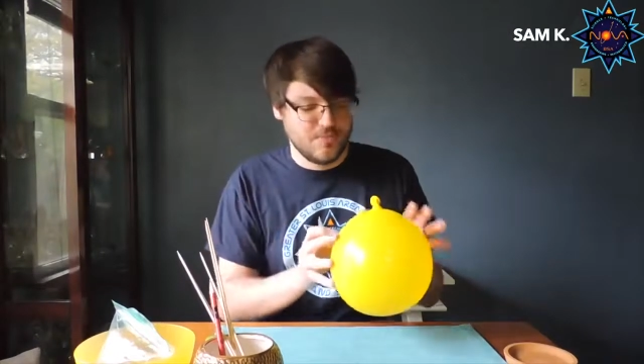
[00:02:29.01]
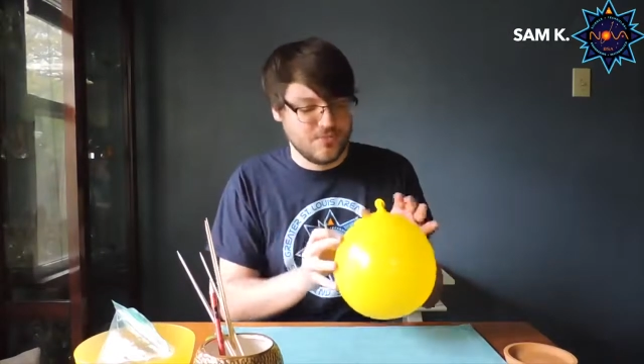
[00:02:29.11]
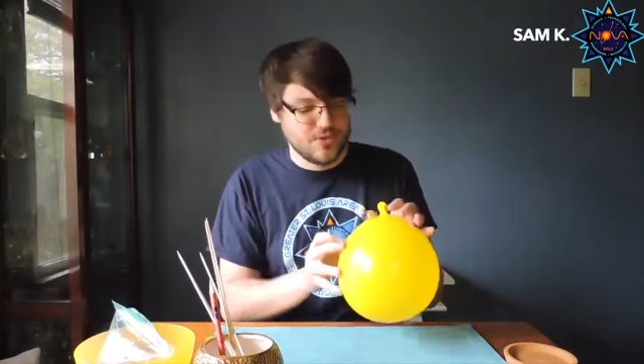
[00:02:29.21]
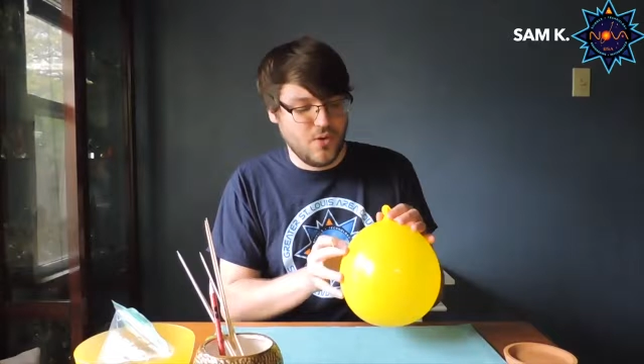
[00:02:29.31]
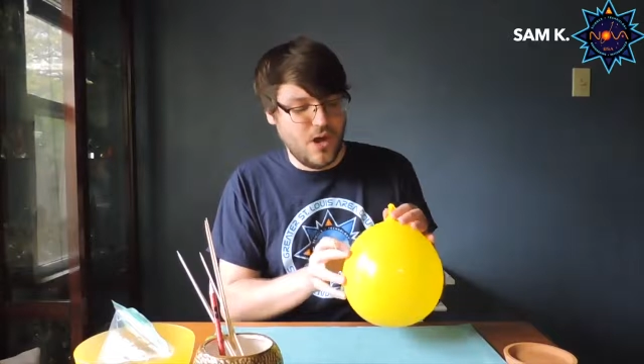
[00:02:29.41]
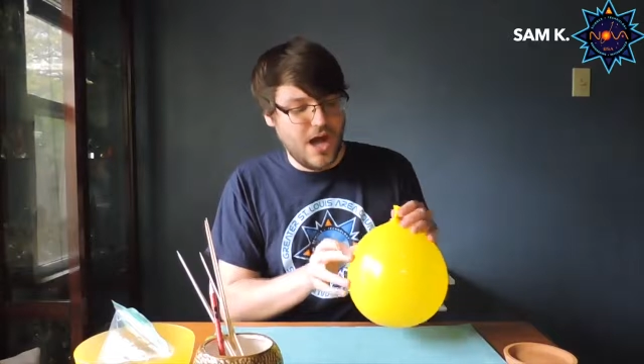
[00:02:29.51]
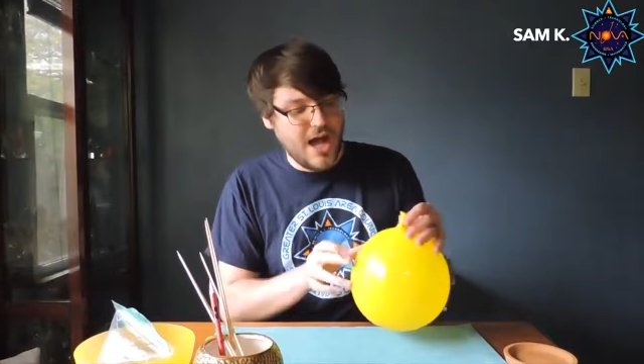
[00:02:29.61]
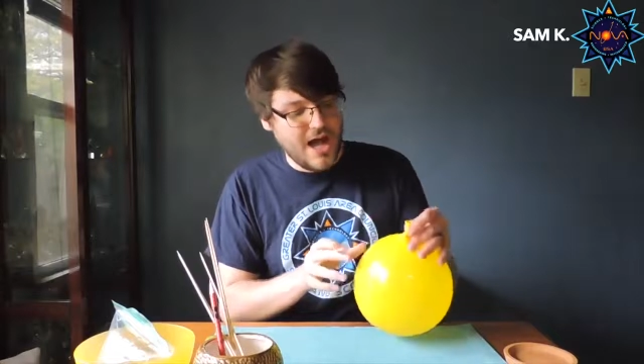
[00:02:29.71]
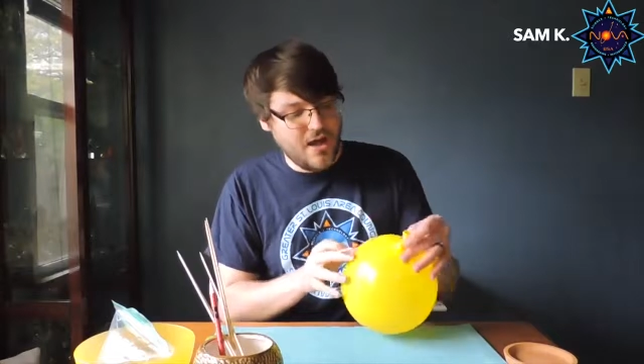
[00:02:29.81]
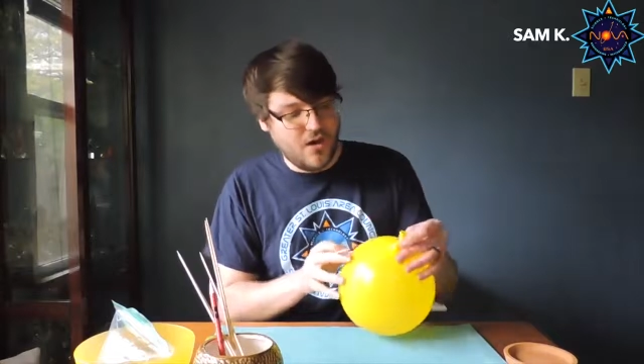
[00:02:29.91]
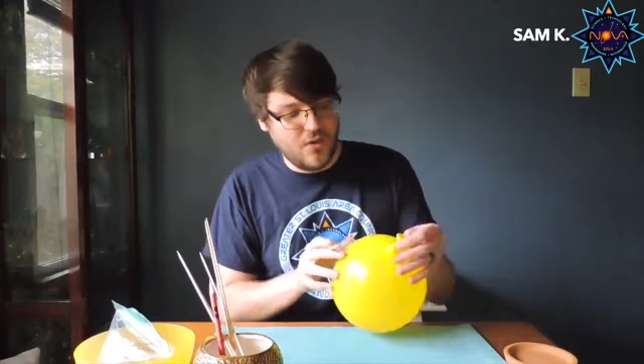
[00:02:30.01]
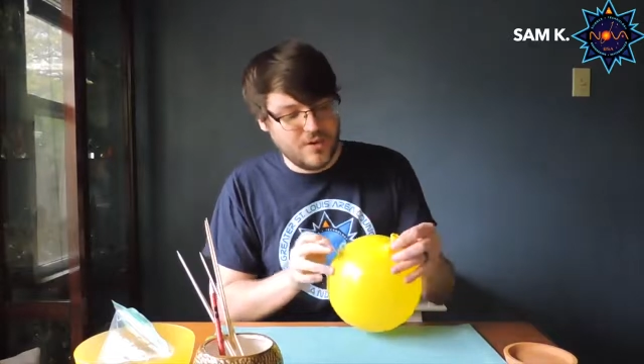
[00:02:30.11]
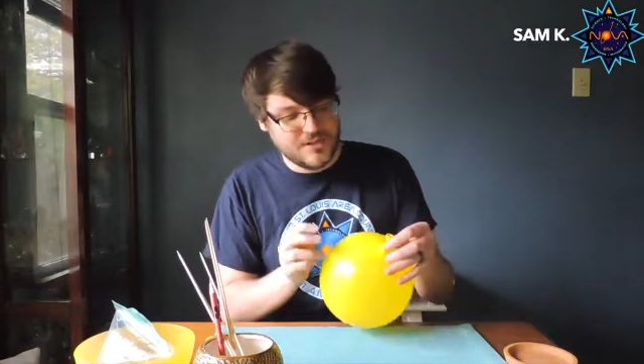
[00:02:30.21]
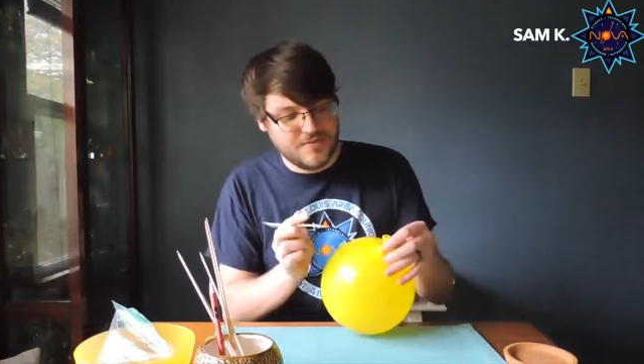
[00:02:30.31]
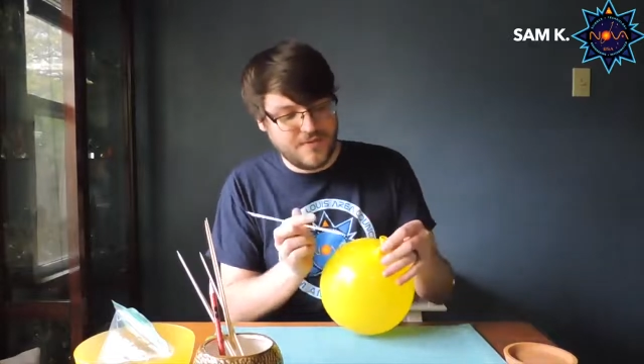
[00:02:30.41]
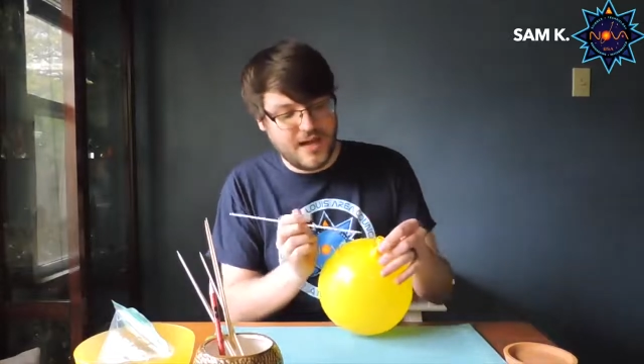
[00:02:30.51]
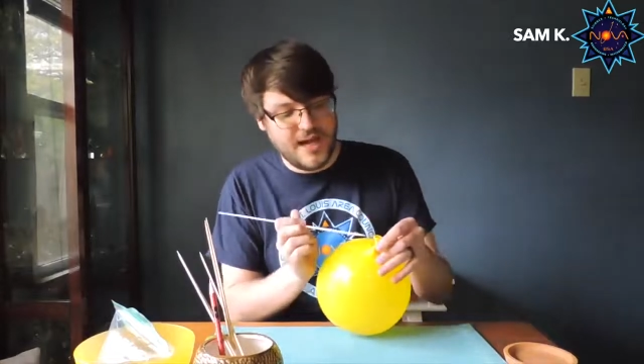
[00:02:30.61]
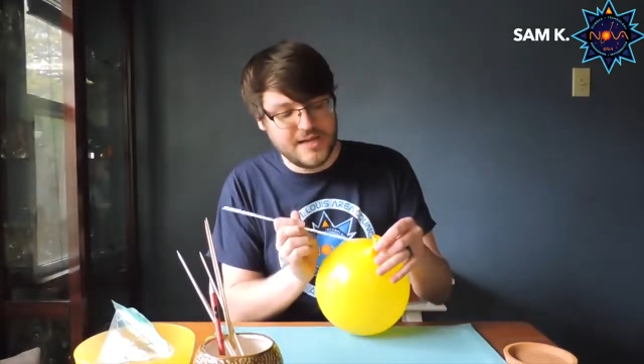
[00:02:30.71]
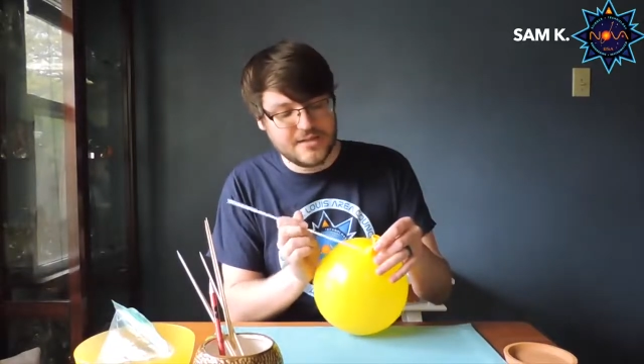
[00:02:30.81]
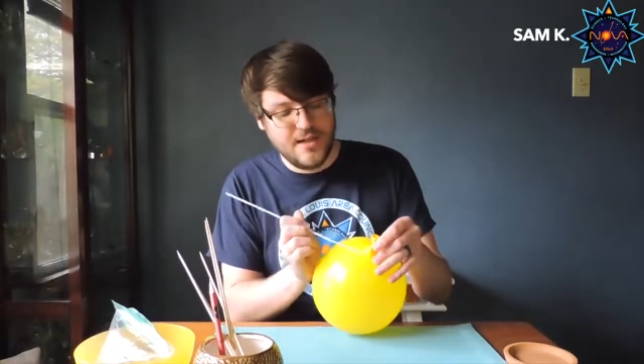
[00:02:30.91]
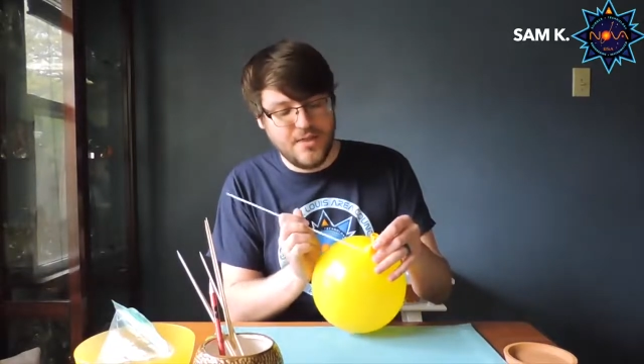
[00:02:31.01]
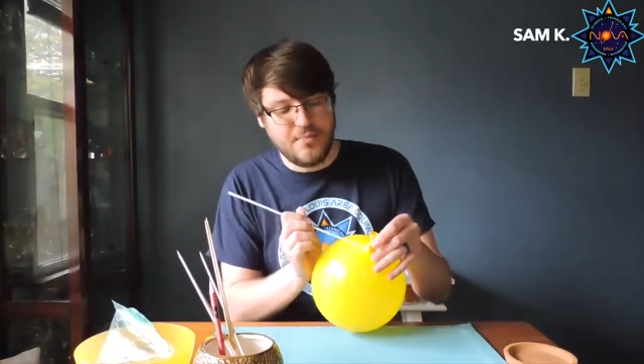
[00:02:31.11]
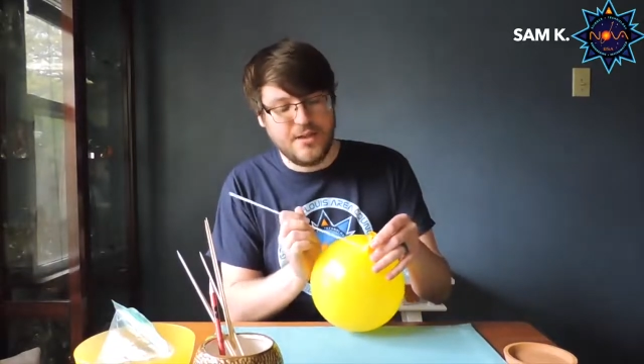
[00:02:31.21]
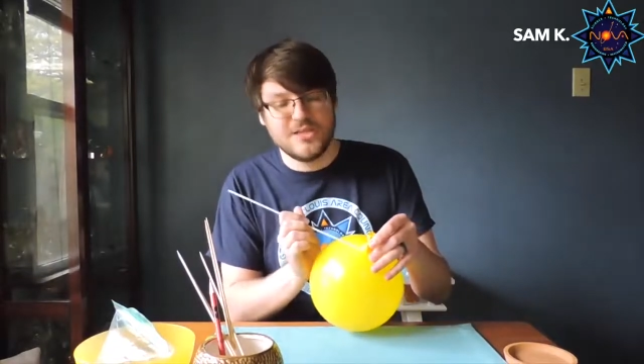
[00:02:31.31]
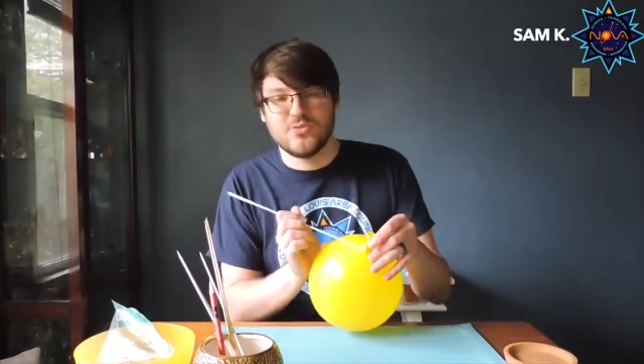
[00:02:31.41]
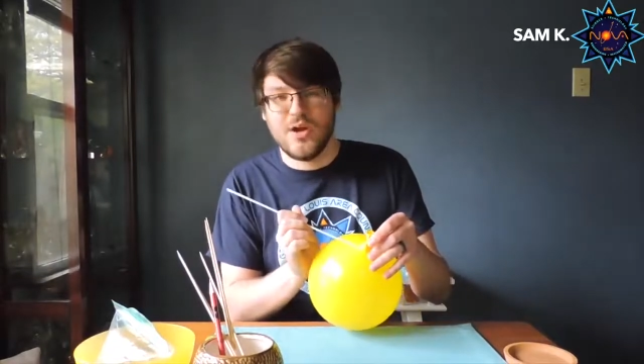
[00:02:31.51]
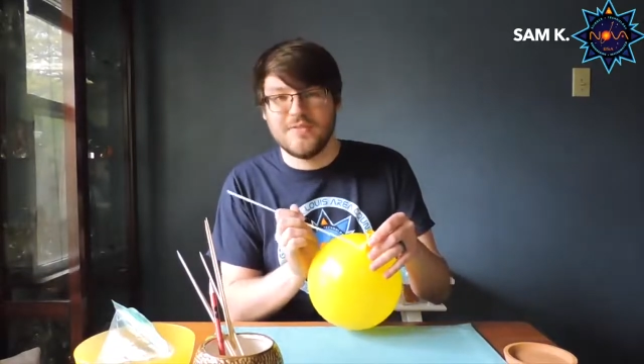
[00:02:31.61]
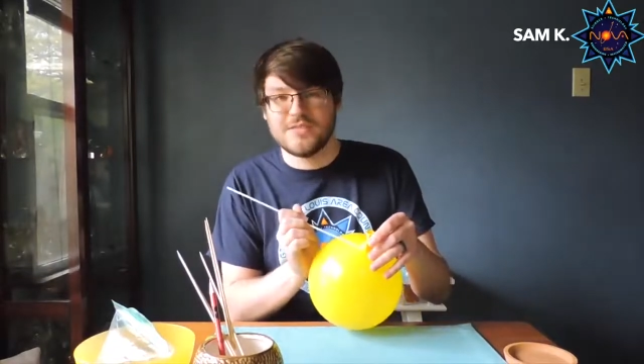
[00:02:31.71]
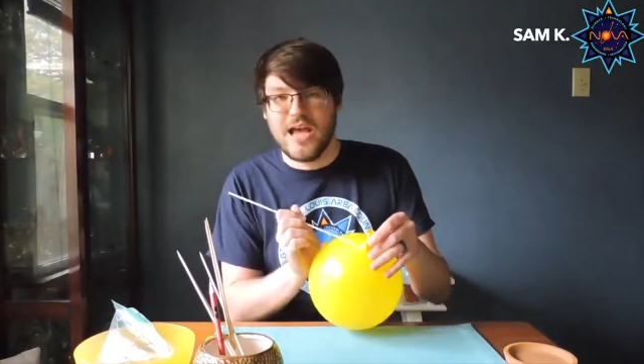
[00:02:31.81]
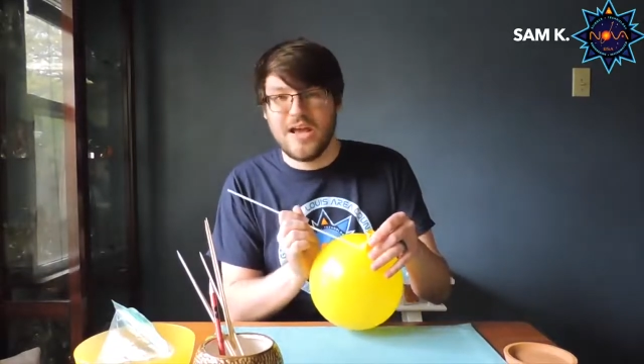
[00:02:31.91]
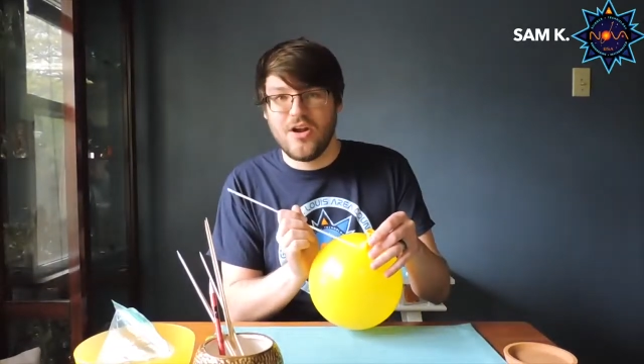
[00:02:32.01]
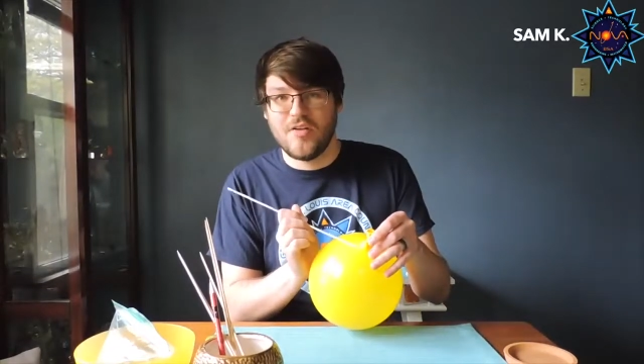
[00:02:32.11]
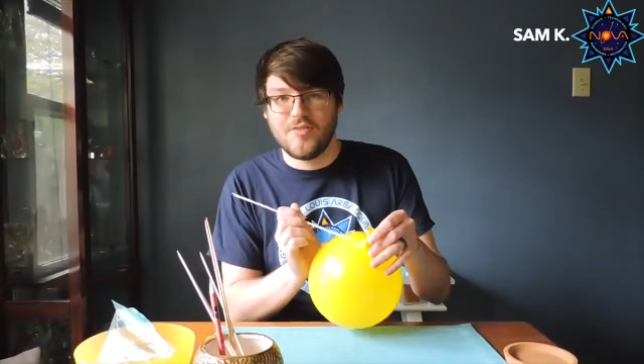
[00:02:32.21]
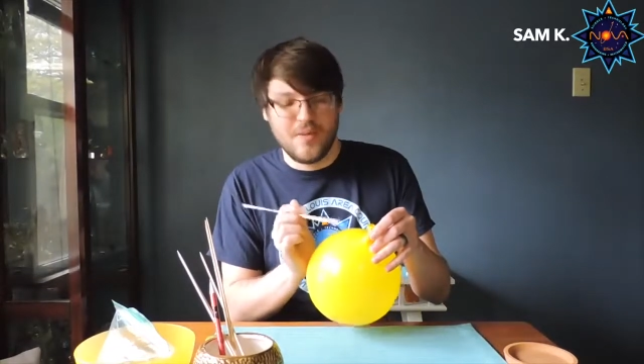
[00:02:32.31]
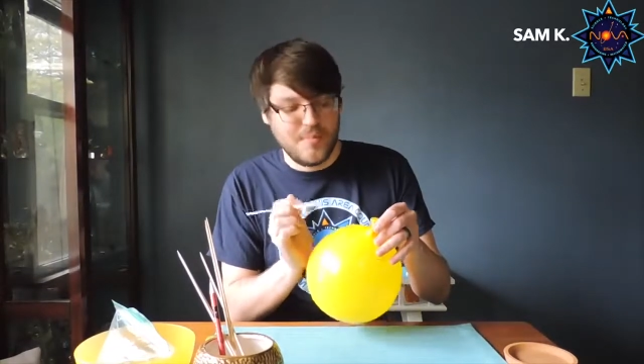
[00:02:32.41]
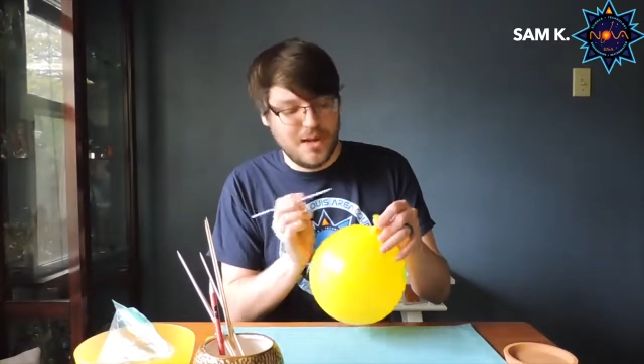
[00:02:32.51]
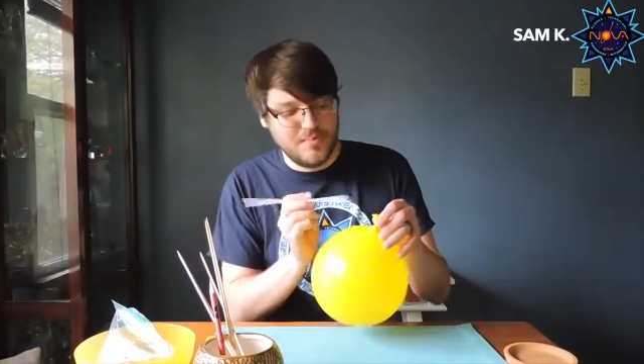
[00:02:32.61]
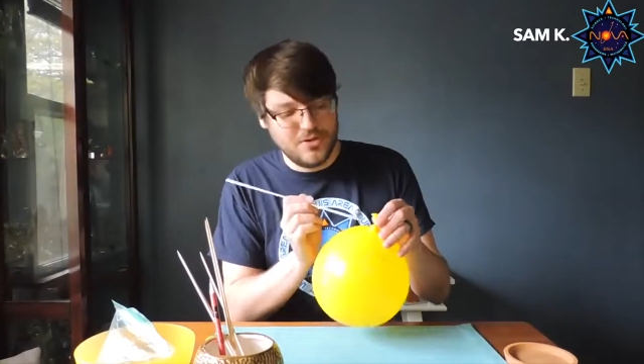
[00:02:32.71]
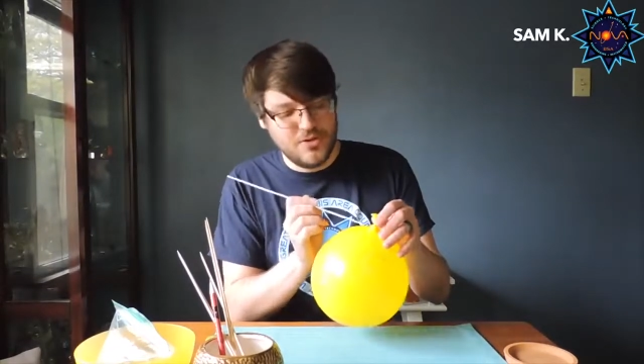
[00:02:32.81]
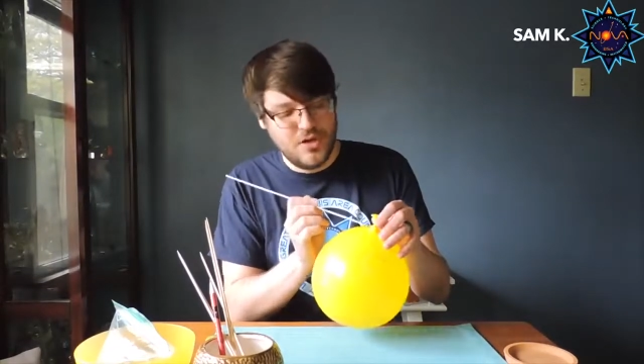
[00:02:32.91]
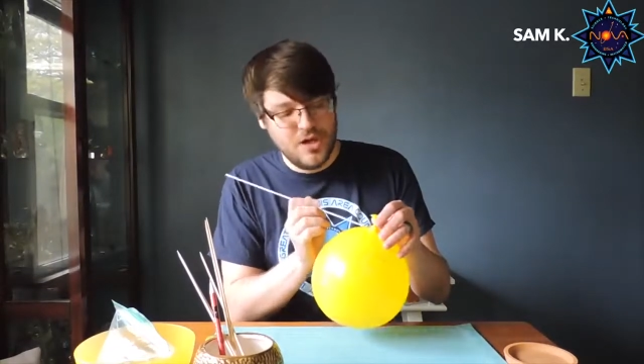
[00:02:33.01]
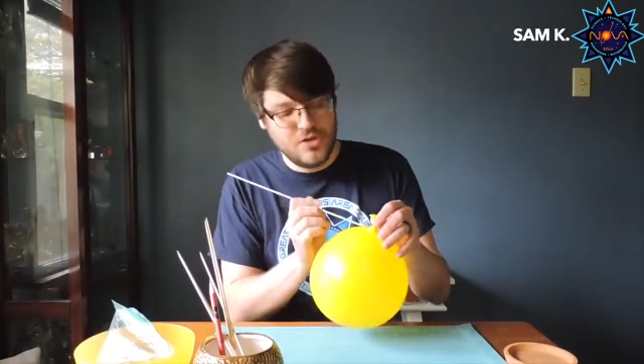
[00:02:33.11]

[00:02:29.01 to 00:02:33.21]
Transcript: So I always find the place where I've tied off on my balloon.